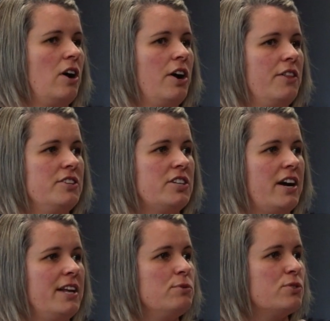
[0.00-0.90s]
how the
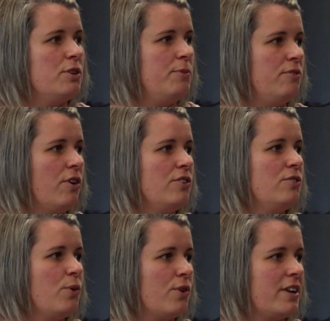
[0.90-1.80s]
charity was going to be run,
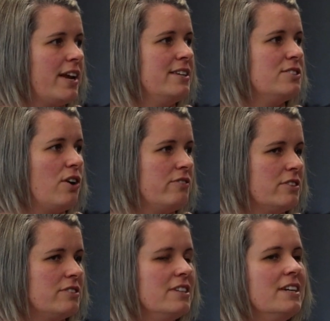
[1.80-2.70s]
organised,
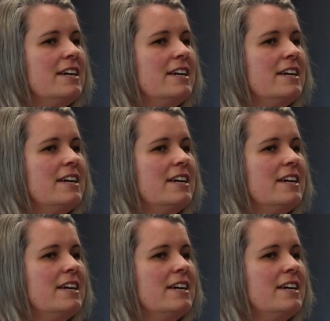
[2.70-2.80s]
governed.